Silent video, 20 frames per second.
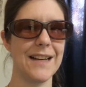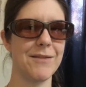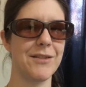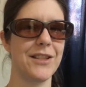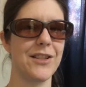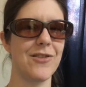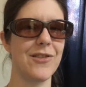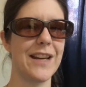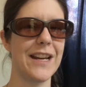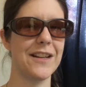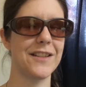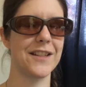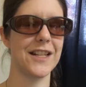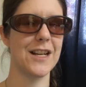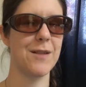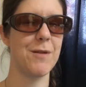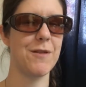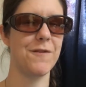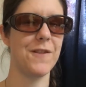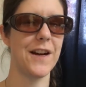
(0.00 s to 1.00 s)
I don't care, it's
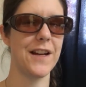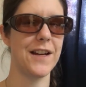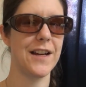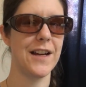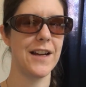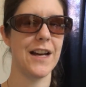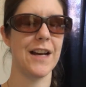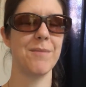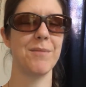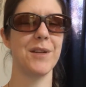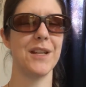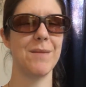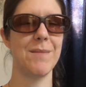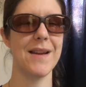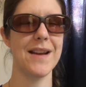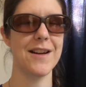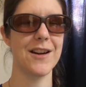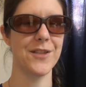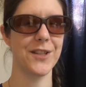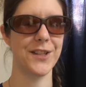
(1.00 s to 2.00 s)
going to be fun. I'm going to
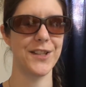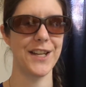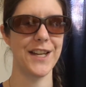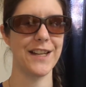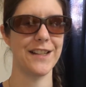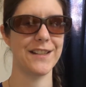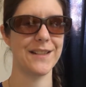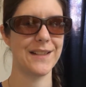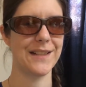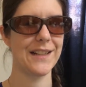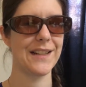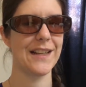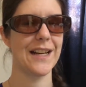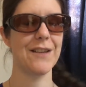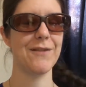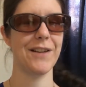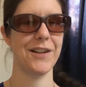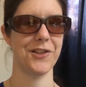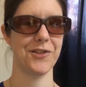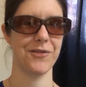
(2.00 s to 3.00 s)
make all the things
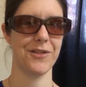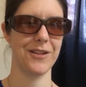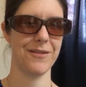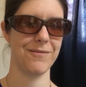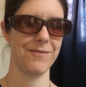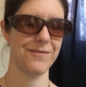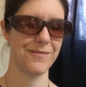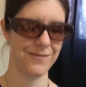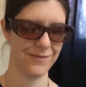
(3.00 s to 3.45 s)
eventually.